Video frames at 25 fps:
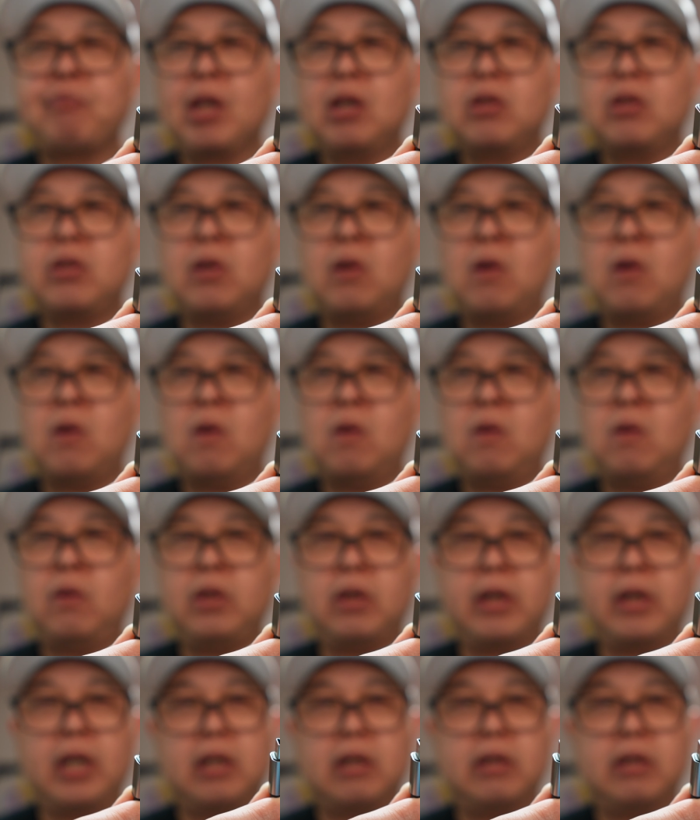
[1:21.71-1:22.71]
So
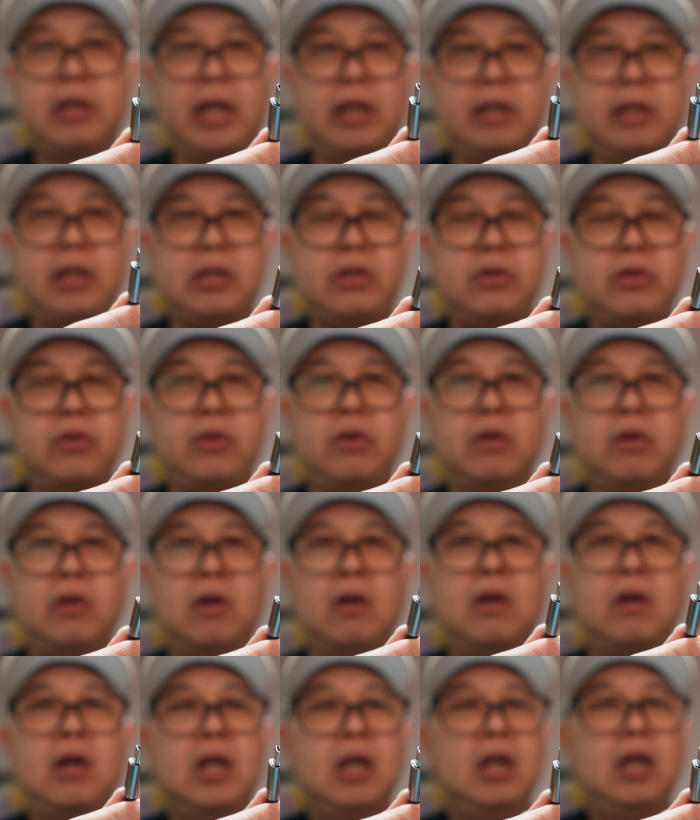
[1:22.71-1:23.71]
you can connect this to
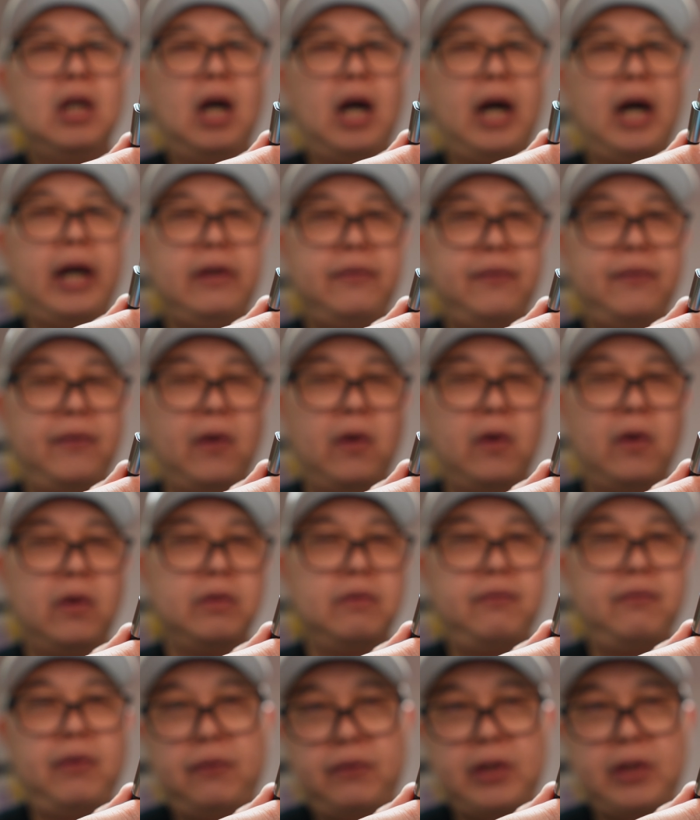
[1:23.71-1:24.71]
your
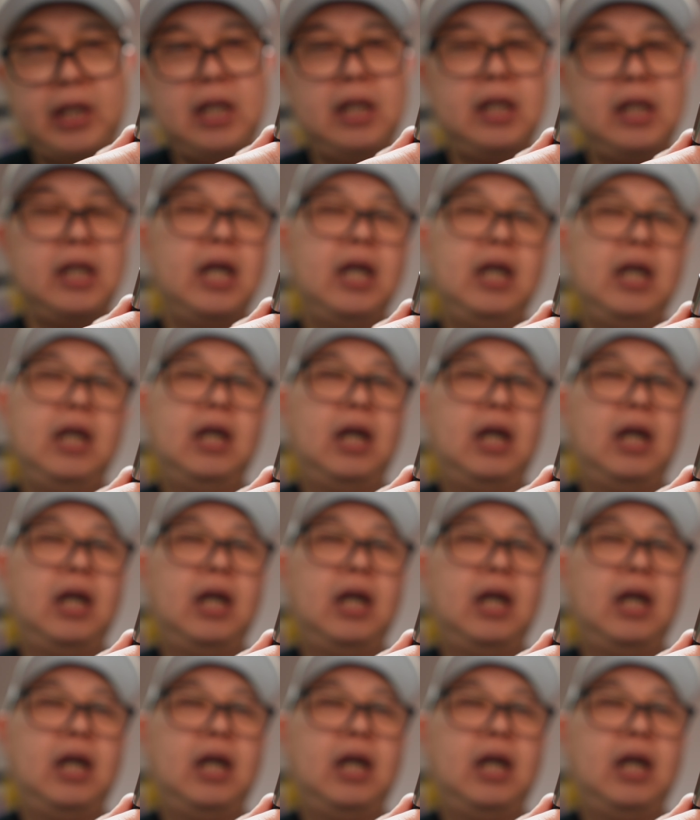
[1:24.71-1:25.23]
iPhone 15,